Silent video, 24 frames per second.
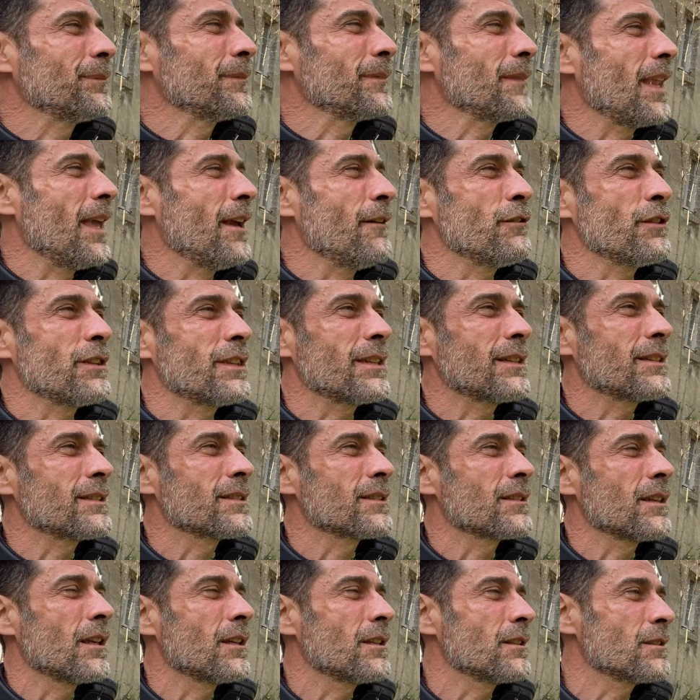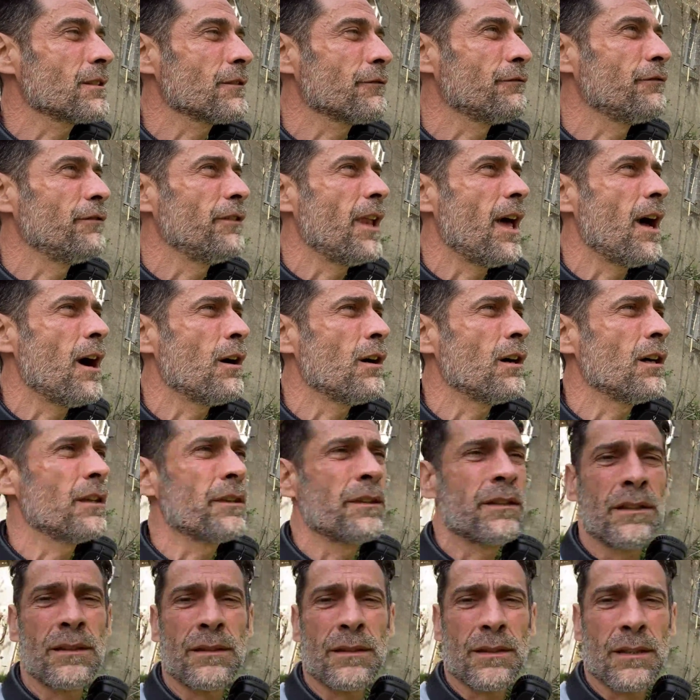everything's starting to flower.
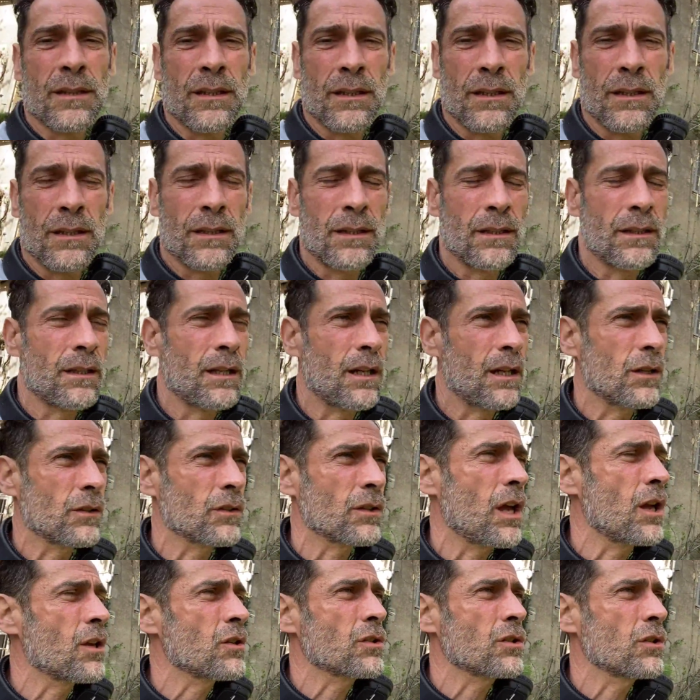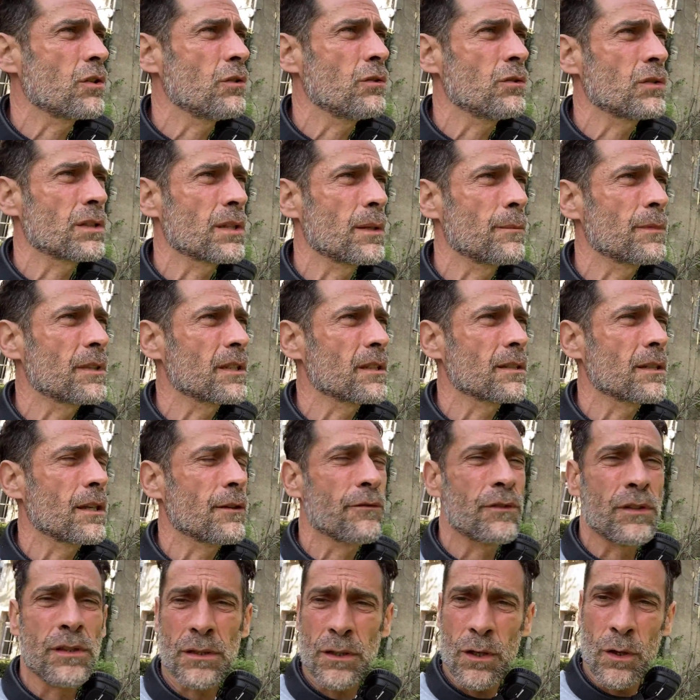I'll show you some of the
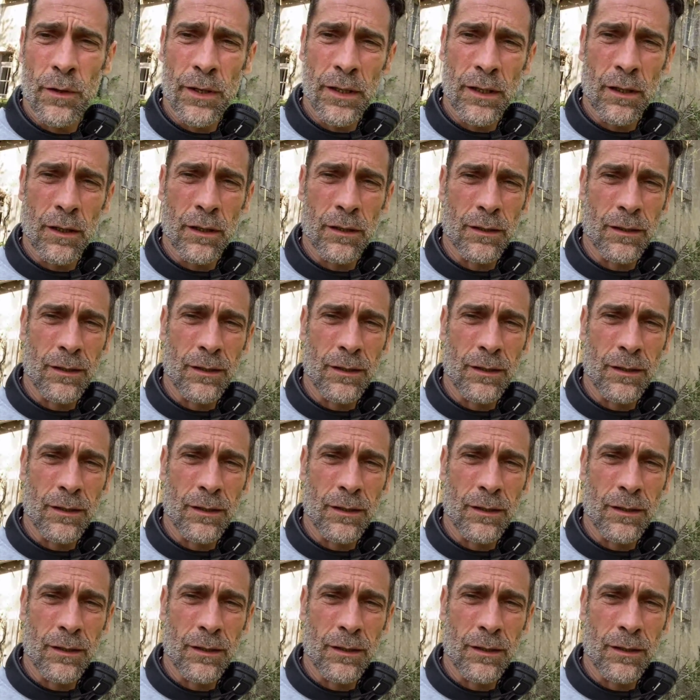stuff that's going on.